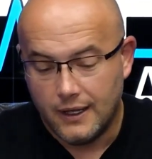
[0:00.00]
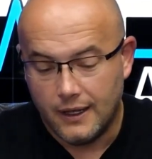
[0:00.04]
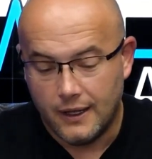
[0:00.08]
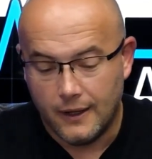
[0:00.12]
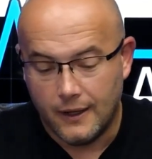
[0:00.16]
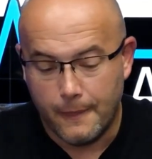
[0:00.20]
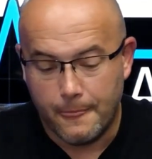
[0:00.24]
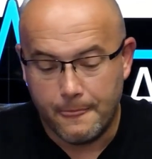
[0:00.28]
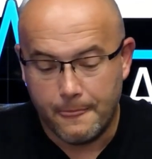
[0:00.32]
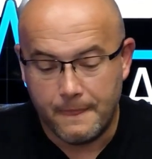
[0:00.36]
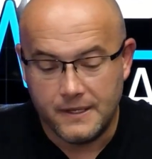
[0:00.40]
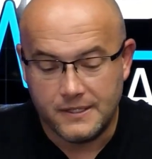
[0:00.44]

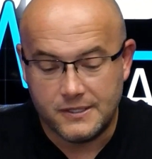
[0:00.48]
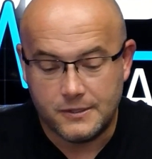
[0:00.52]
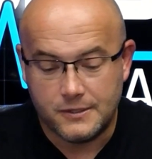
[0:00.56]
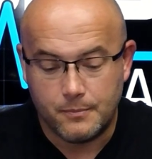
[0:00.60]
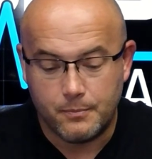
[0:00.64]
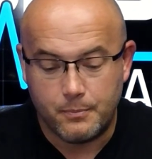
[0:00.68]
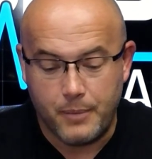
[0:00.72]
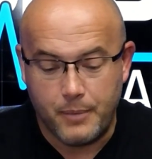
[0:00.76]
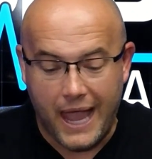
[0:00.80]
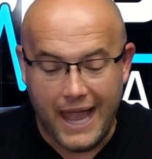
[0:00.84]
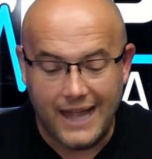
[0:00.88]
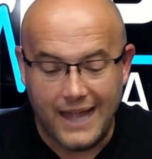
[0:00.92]
This
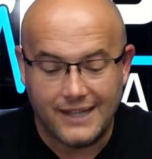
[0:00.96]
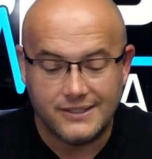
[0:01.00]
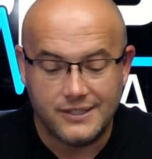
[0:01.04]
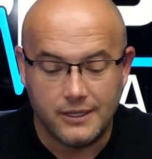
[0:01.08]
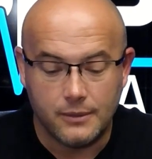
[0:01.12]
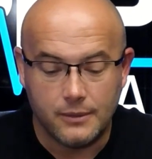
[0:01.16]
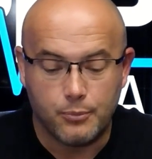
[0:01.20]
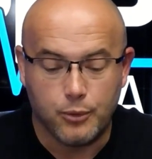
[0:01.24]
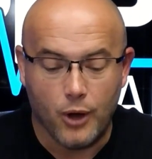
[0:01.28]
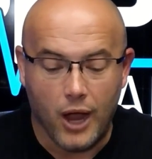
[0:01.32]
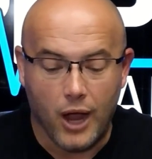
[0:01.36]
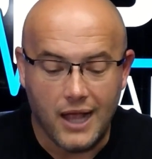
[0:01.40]

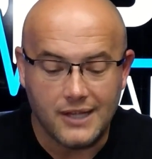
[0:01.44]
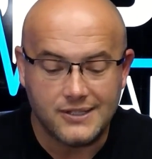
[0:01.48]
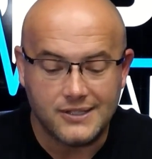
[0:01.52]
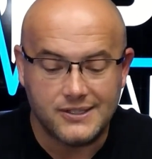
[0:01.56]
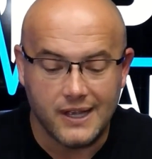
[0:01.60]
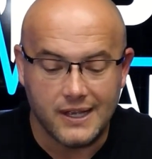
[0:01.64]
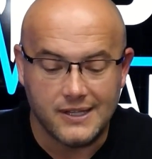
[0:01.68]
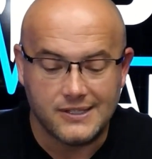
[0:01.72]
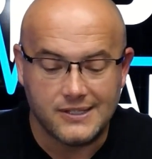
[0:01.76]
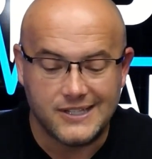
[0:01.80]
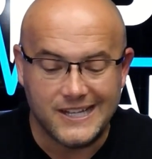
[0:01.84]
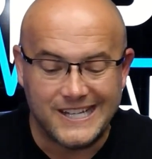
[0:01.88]
patented
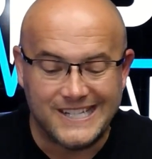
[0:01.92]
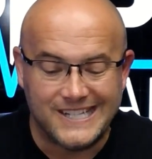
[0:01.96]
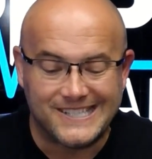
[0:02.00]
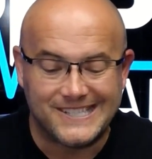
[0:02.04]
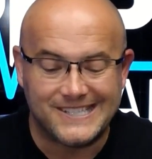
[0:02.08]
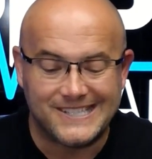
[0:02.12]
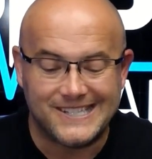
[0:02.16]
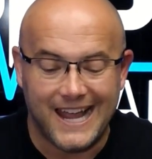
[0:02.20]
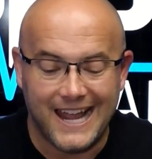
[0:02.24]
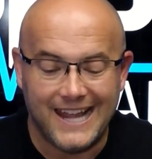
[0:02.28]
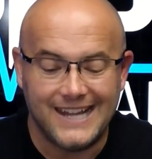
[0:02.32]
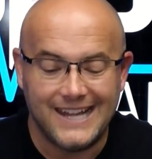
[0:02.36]
process is
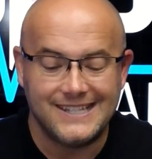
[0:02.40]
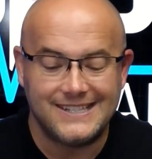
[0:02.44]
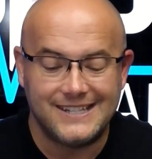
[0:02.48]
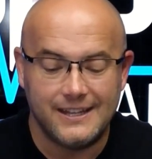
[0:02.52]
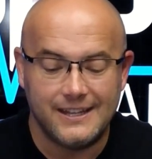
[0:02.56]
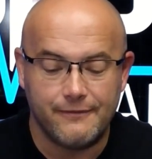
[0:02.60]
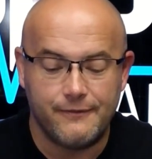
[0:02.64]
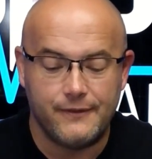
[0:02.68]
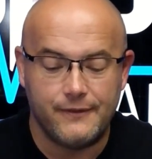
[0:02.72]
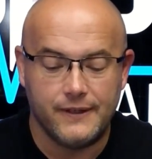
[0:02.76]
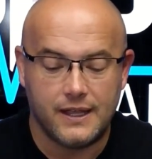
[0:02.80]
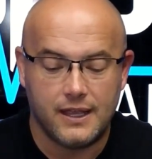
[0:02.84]

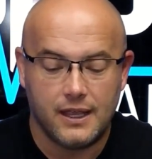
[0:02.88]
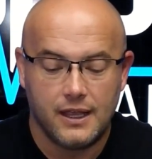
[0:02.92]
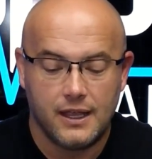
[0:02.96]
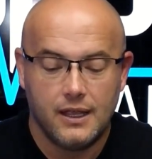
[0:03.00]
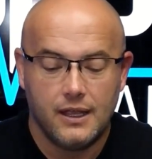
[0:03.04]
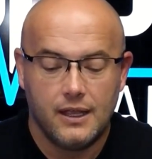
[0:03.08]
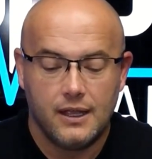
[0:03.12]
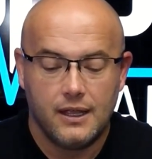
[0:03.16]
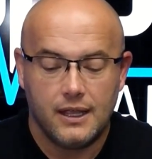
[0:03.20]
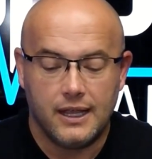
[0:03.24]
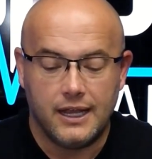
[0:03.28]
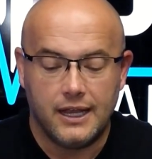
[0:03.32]
scientific
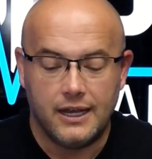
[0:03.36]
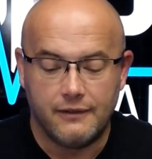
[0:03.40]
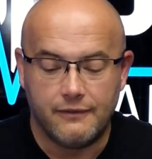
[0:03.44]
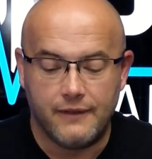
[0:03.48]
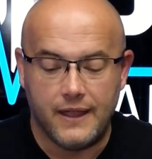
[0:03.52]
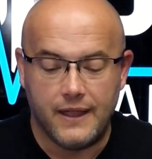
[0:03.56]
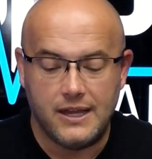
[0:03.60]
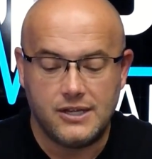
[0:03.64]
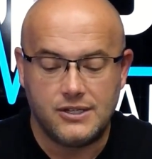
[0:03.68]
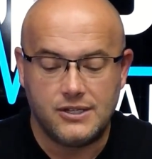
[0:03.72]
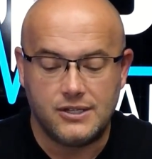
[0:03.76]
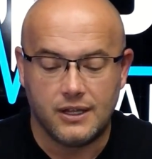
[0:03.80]

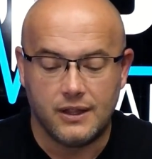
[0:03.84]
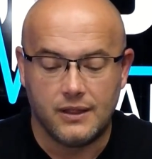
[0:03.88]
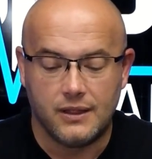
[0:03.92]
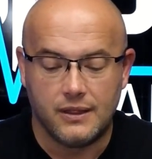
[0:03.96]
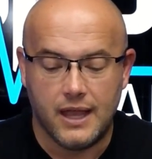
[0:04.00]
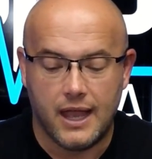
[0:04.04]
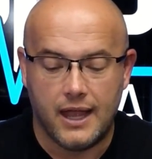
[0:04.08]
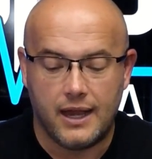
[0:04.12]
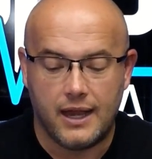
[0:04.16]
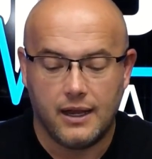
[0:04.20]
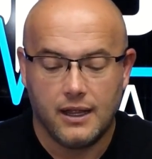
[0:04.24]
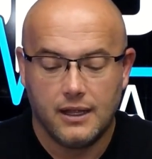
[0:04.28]
innovation
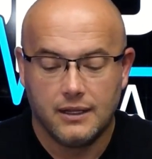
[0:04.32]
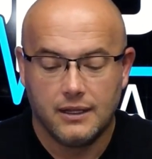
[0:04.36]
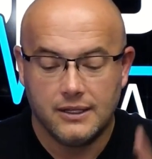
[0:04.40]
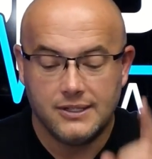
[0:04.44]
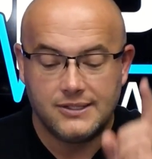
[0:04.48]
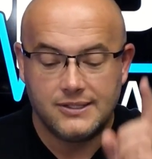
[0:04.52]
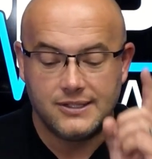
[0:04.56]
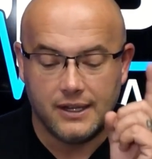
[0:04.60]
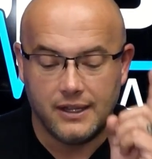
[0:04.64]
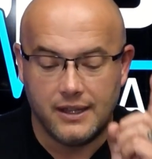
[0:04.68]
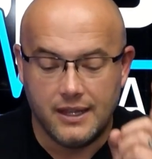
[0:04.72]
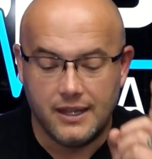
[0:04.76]
that,
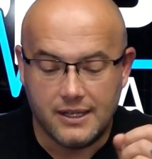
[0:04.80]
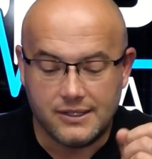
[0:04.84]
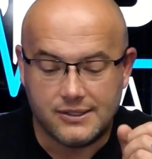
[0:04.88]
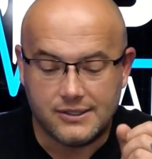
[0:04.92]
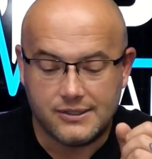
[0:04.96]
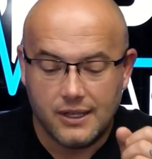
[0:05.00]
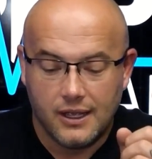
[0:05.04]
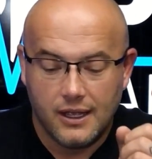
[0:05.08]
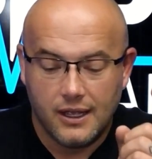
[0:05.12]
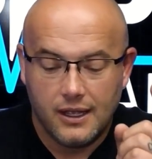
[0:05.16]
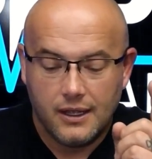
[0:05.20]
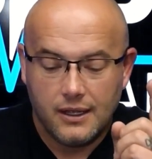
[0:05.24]
listen to this,
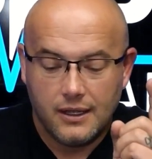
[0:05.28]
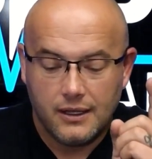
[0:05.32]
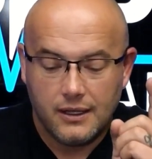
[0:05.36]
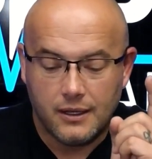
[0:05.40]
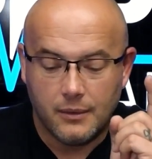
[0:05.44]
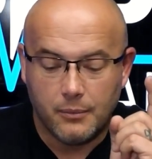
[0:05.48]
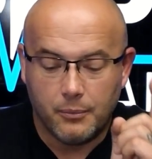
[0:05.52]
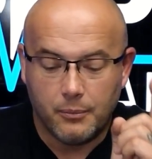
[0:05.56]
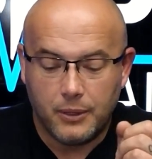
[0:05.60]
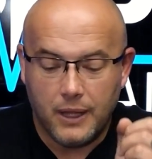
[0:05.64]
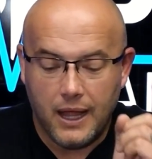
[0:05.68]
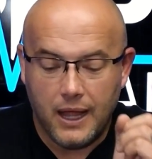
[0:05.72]

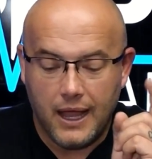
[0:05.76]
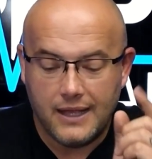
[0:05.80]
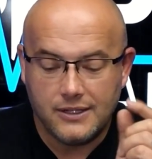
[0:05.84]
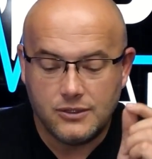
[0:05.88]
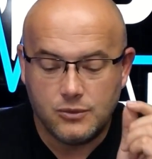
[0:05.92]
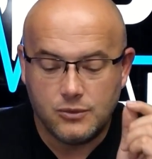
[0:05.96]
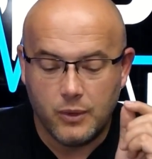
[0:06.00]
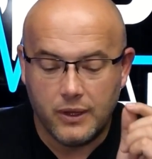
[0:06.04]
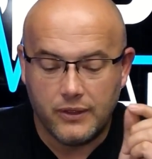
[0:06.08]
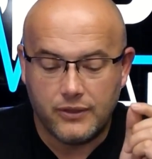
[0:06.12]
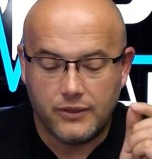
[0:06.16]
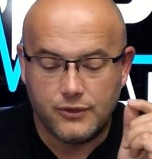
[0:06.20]
complies
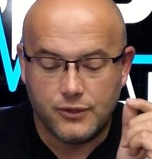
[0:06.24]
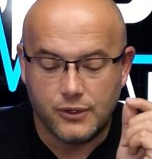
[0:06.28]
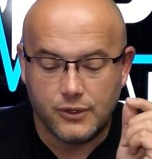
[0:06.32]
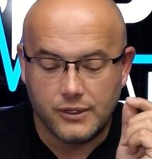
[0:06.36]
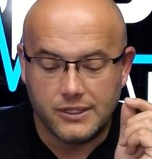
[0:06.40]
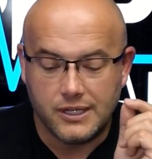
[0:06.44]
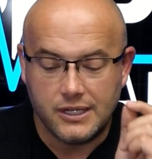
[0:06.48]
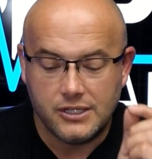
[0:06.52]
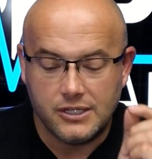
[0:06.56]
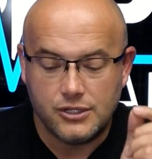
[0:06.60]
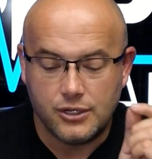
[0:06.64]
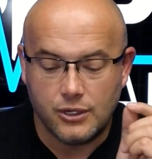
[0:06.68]
with
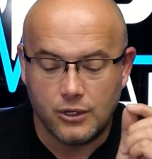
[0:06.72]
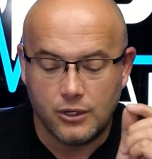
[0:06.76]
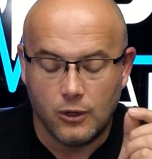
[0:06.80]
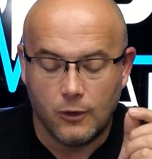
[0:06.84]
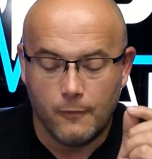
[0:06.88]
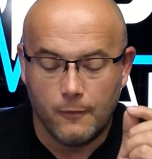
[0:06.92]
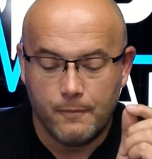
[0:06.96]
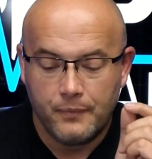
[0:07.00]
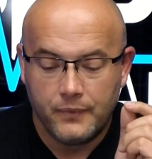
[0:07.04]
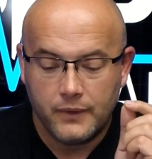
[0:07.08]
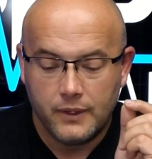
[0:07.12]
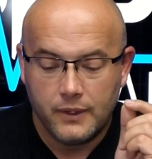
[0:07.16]

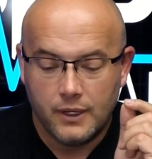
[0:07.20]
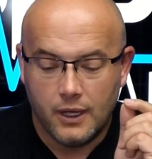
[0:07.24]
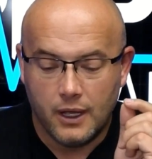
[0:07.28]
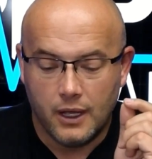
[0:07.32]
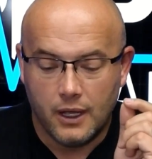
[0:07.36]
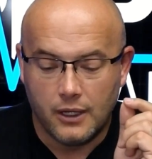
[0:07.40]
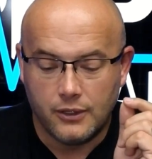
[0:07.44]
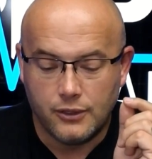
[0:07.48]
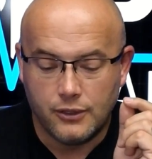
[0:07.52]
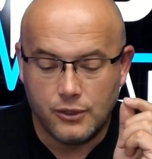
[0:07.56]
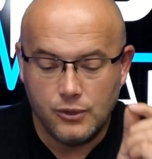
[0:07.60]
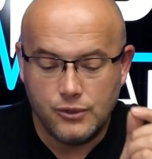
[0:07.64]
traditional
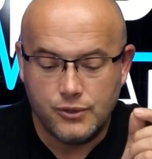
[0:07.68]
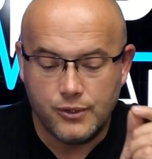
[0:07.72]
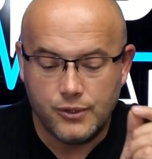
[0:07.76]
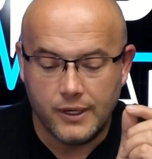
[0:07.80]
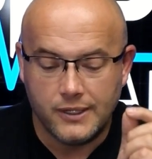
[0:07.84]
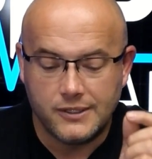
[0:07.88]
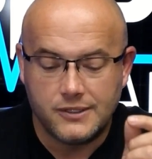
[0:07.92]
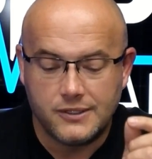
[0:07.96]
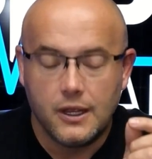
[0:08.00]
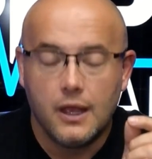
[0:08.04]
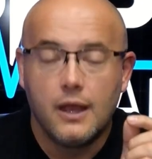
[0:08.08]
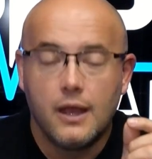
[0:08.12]

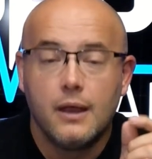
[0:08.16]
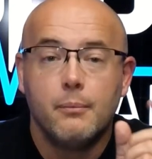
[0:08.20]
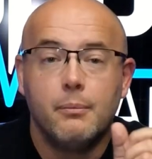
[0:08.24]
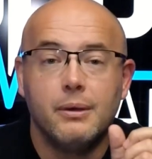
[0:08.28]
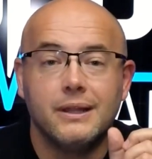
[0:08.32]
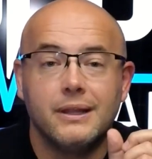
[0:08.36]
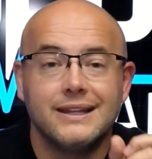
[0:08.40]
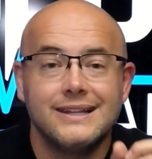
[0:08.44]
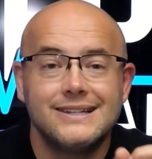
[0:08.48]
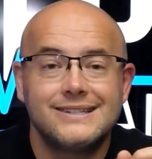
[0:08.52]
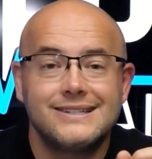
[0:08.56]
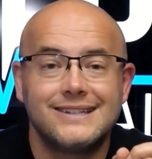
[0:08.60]
nutrients, but
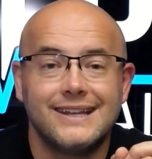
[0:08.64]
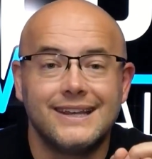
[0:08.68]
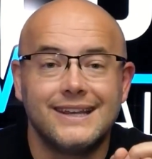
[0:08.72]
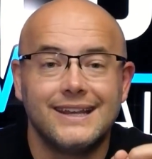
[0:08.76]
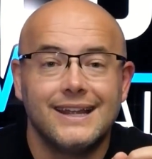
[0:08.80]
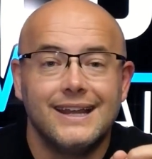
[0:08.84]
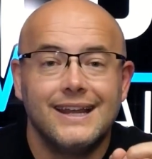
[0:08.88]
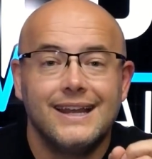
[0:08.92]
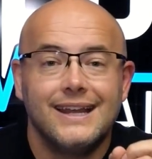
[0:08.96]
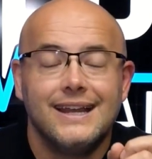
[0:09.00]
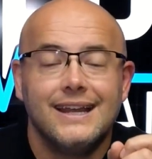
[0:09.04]
listen,